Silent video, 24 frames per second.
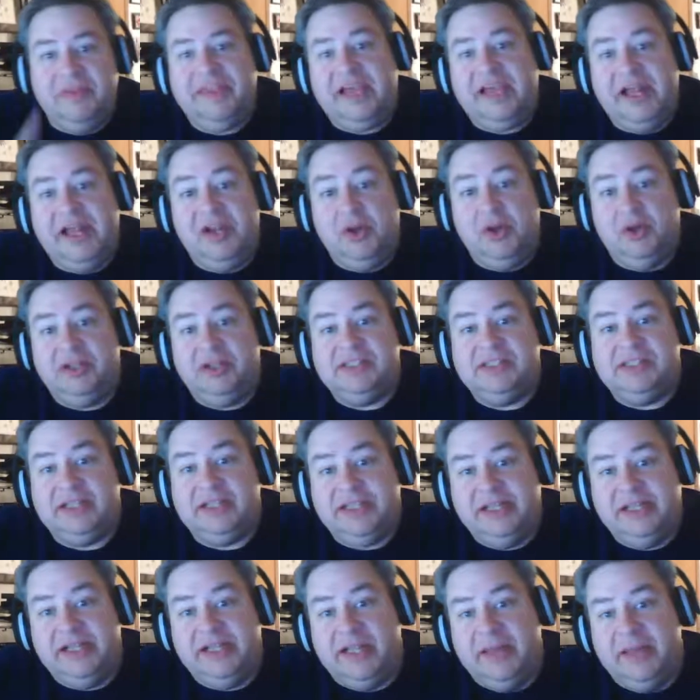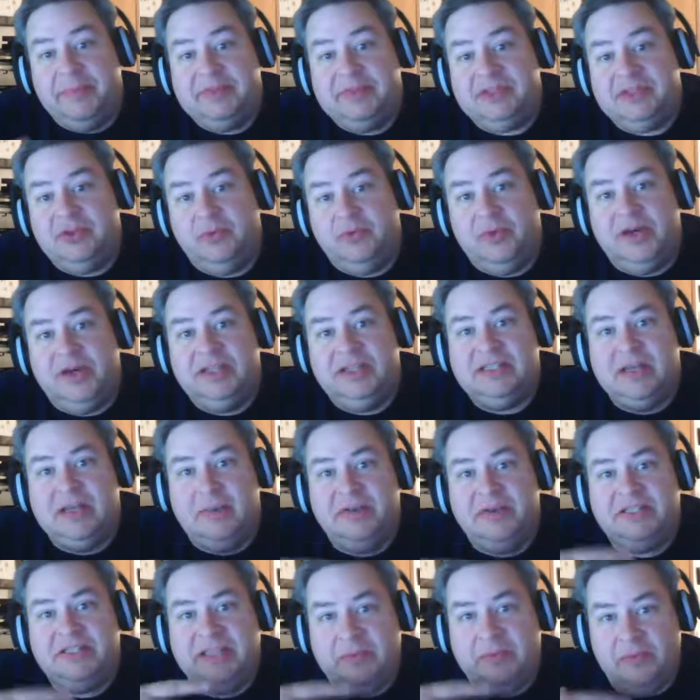One thing I noticed at the end of the episode was
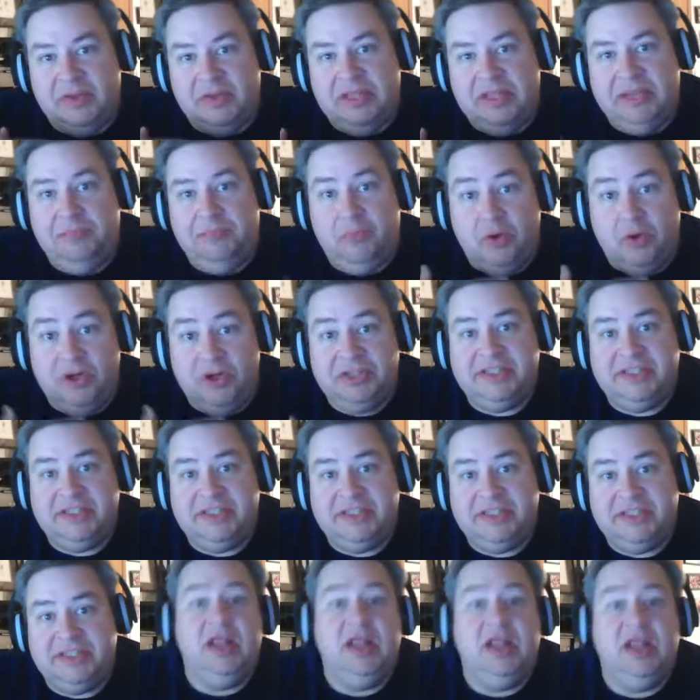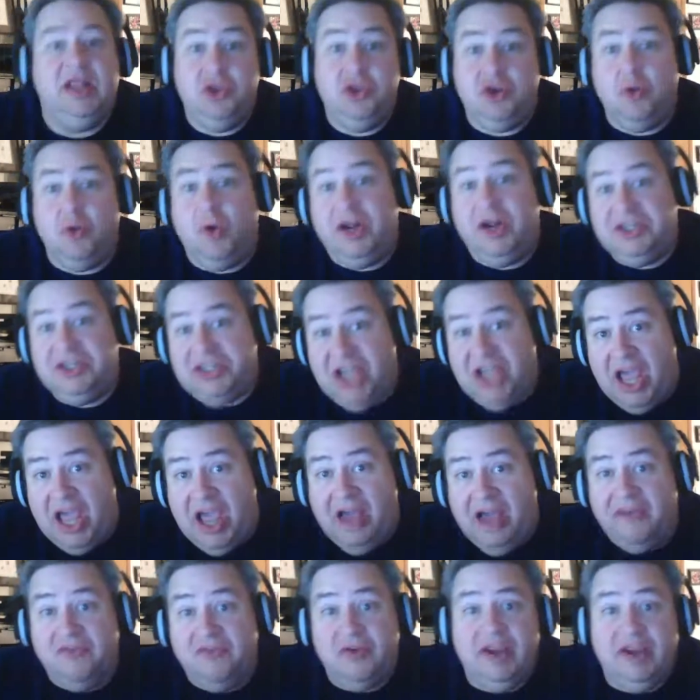how much they really pushed that you can watch
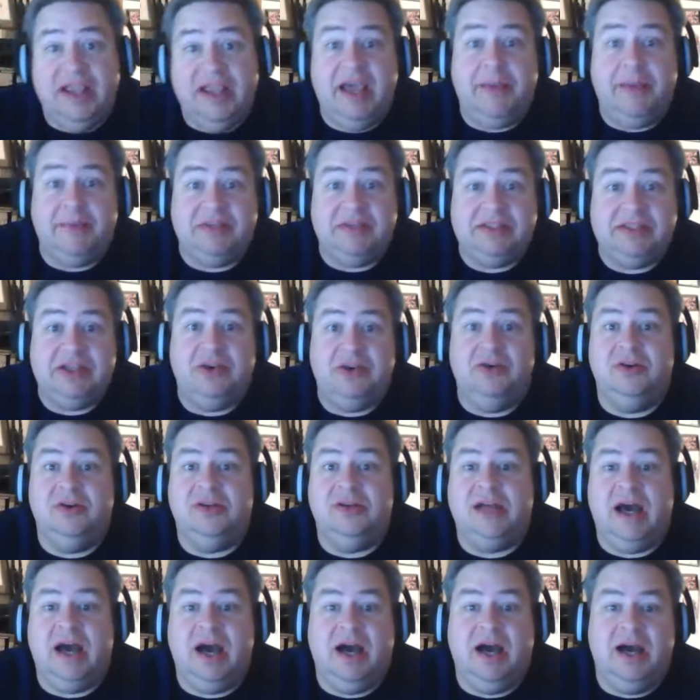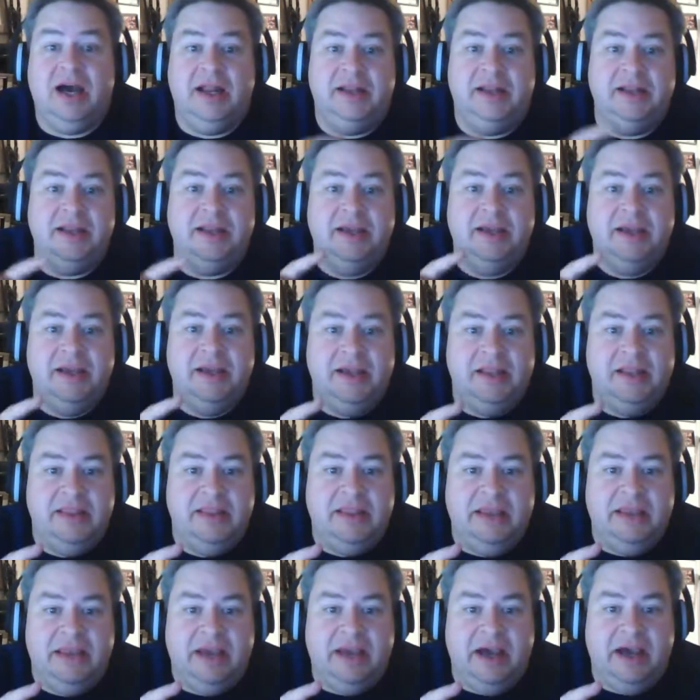every episode on
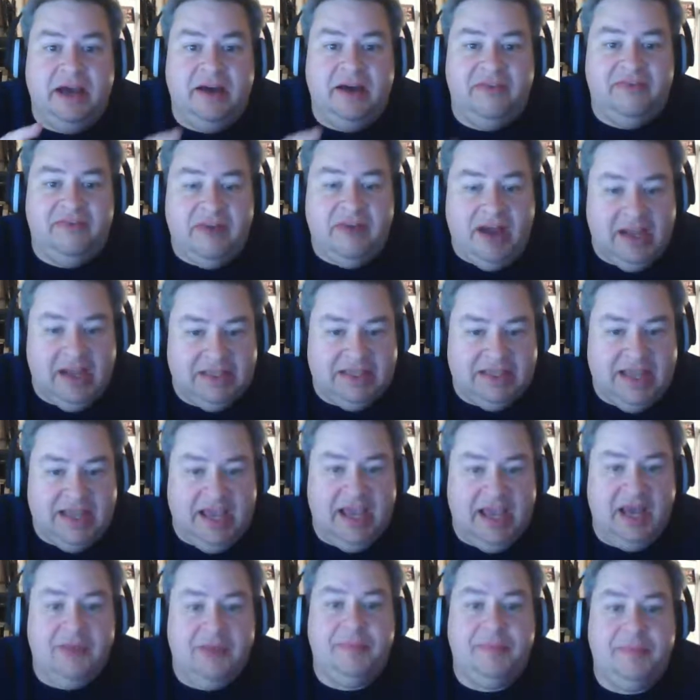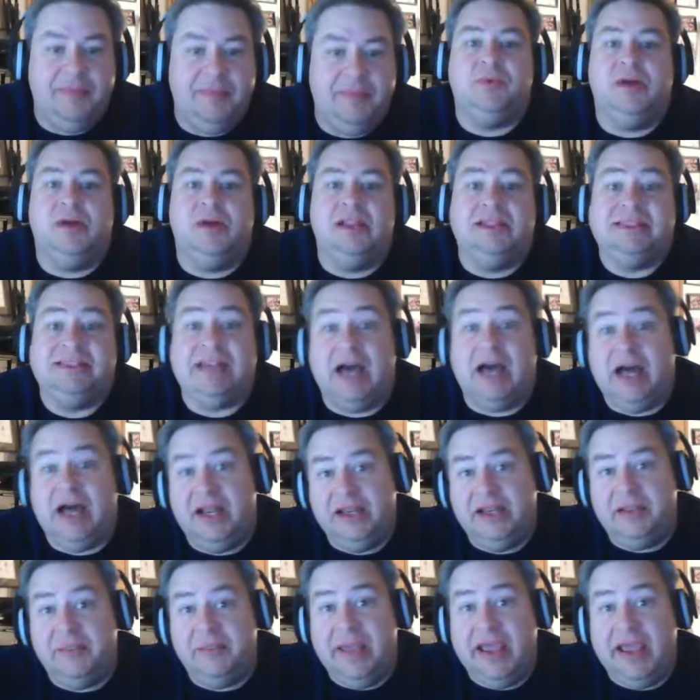the Fox app as well as on
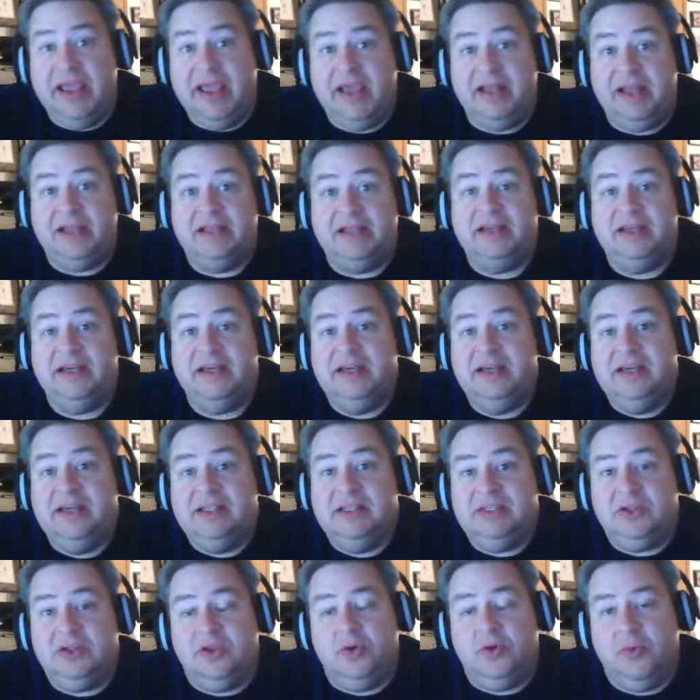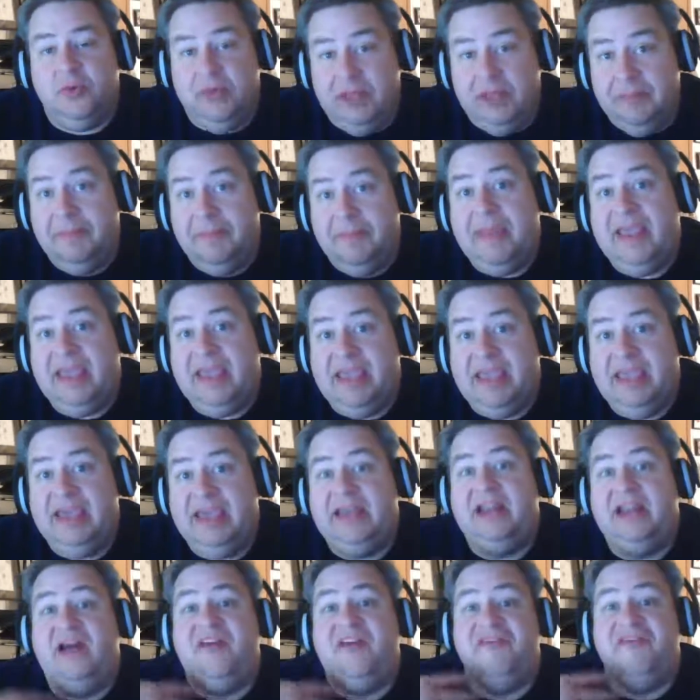demand. So they're really making it
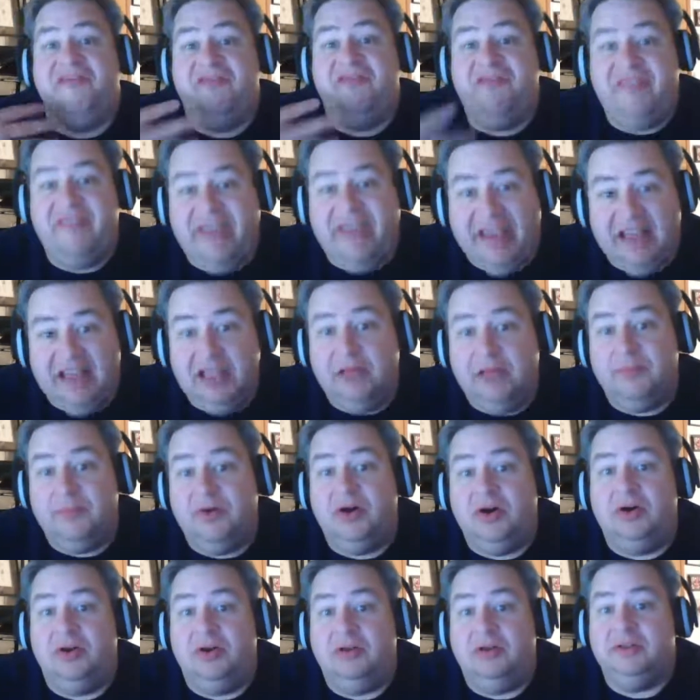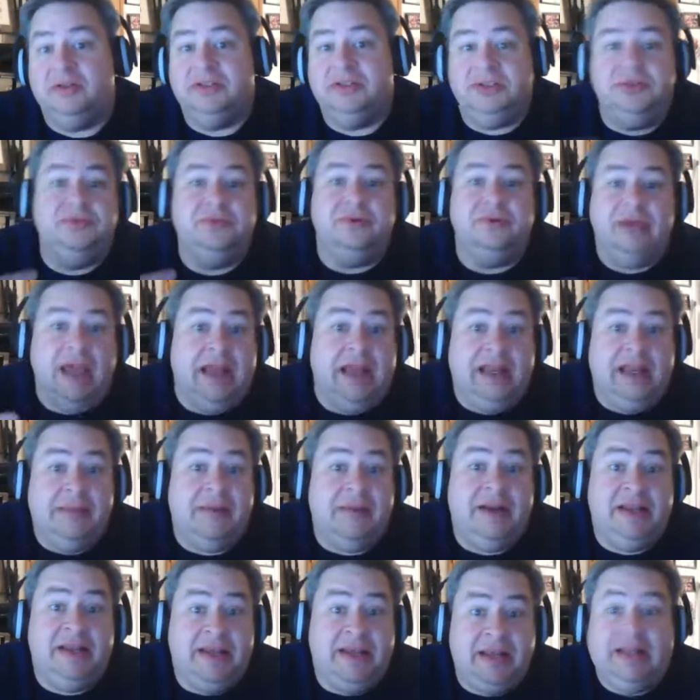available to
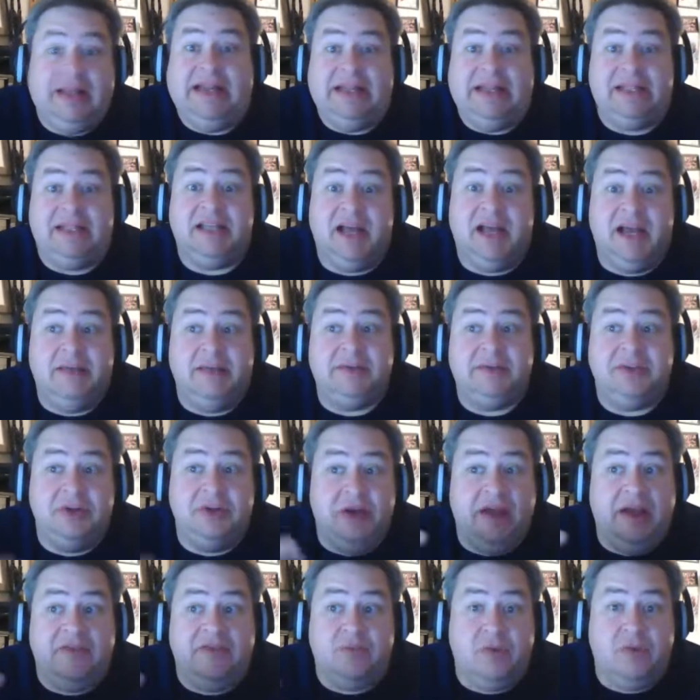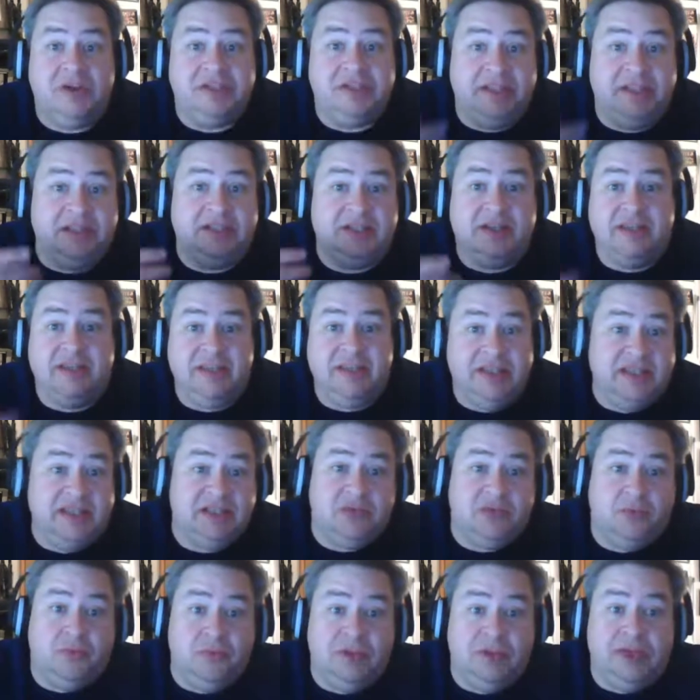anybody at any time, so you don't have to watch that. So I think that's a
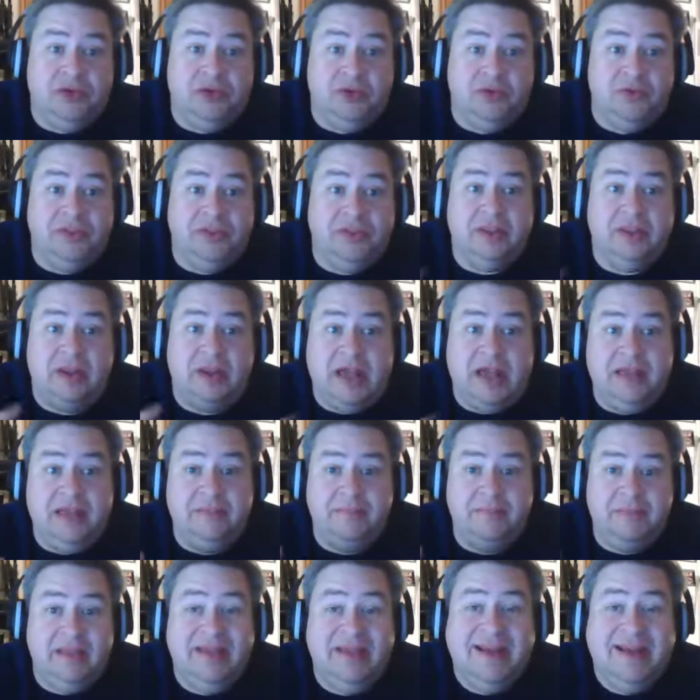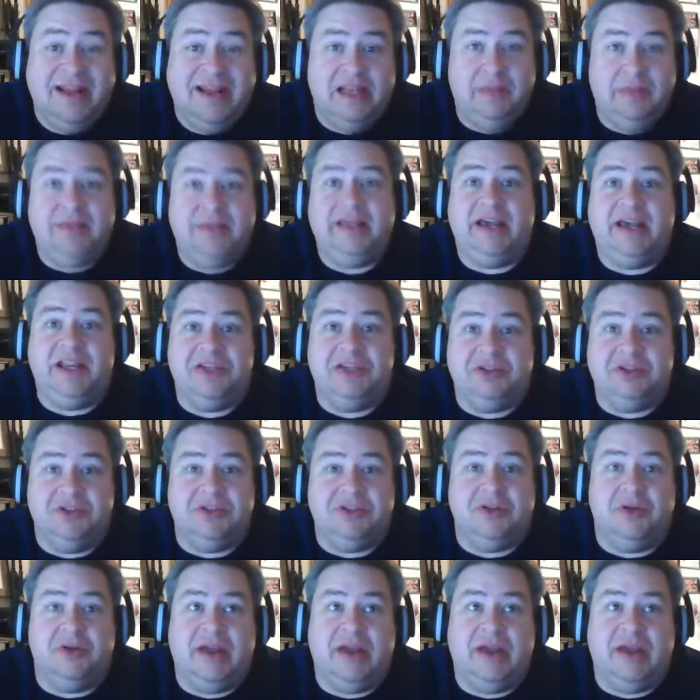really cool thing. To me, that kind of shows
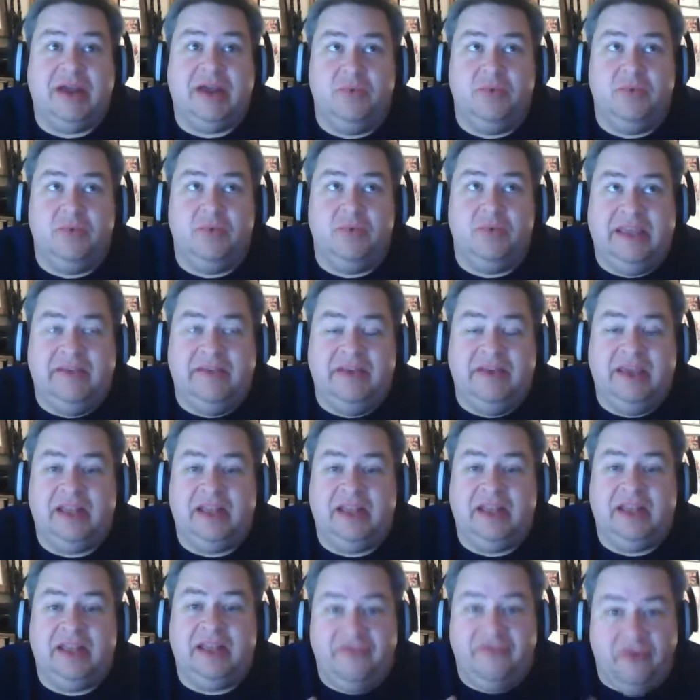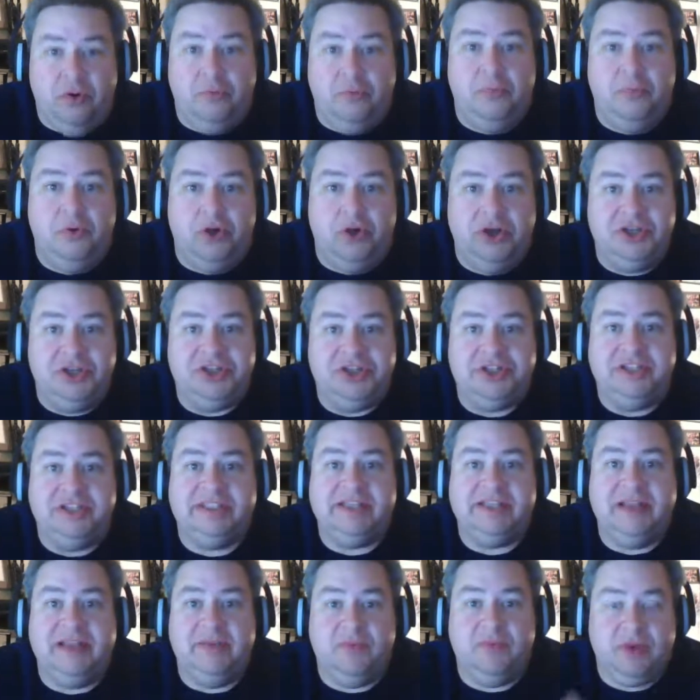they're kind of really giving it the full push and
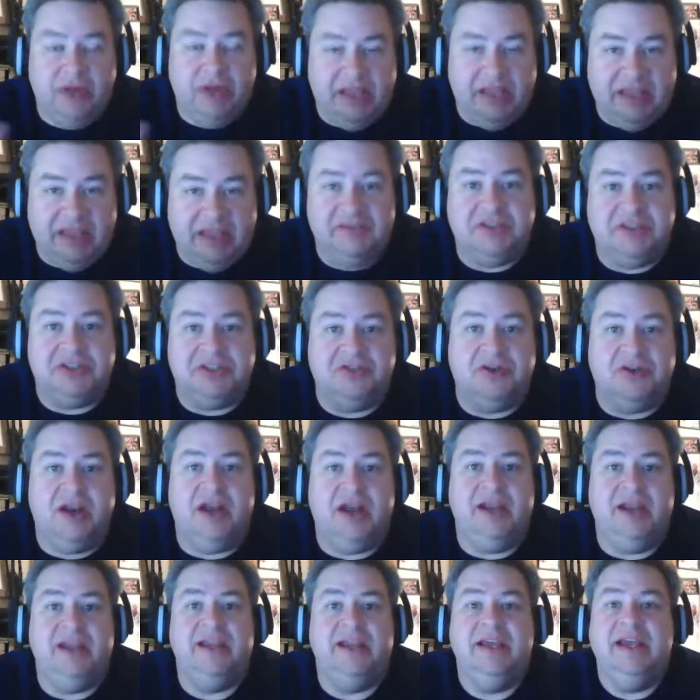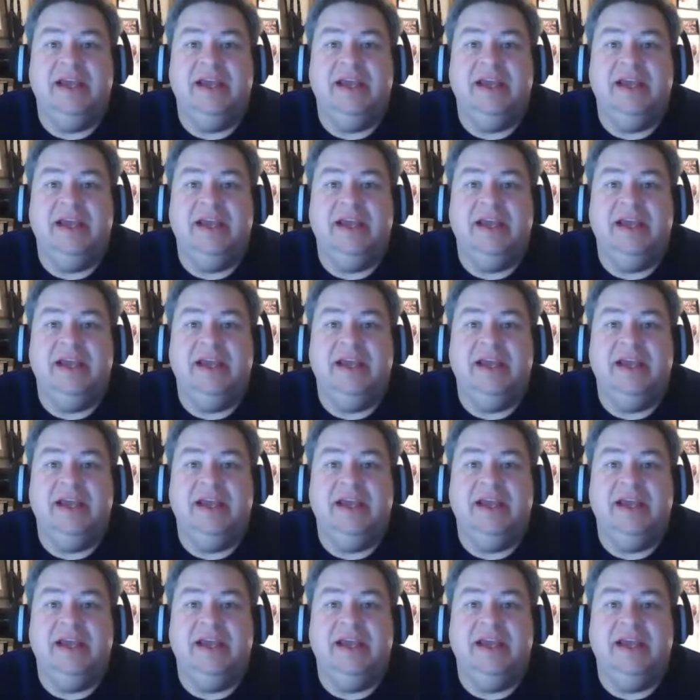saying we're going to give this a try.